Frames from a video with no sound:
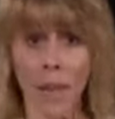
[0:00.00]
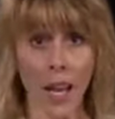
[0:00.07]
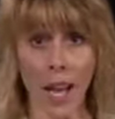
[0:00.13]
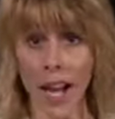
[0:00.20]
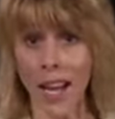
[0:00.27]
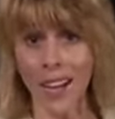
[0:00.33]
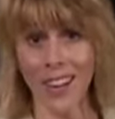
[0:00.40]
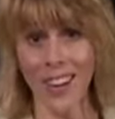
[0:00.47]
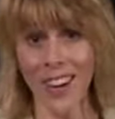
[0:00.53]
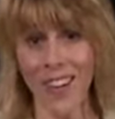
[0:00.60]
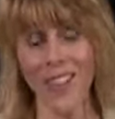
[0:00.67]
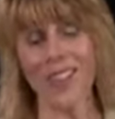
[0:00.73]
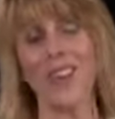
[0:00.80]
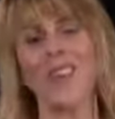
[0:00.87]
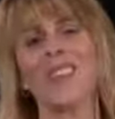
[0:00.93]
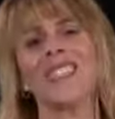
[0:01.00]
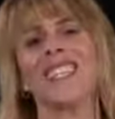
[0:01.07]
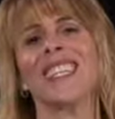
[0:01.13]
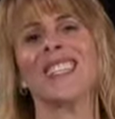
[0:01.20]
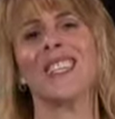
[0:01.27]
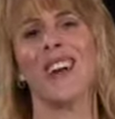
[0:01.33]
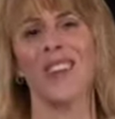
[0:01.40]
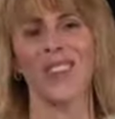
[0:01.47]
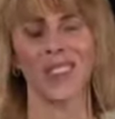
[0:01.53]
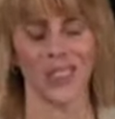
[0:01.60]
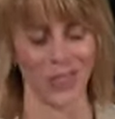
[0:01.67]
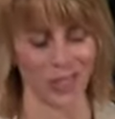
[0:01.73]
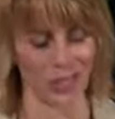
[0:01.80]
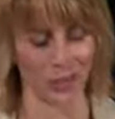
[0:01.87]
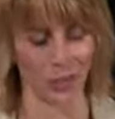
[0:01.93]
I don't know. Nobody knows
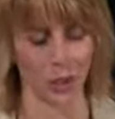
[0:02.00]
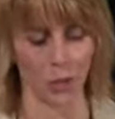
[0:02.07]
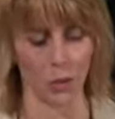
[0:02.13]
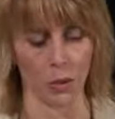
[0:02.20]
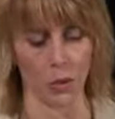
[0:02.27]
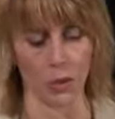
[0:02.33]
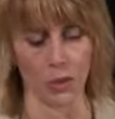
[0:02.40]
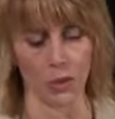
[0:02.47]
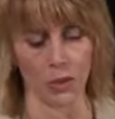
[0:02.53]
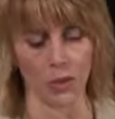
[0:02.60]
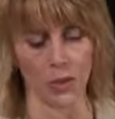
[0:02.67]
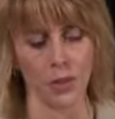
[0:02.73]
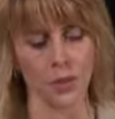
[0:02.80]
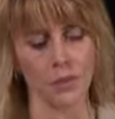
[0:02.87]
what the future will hold.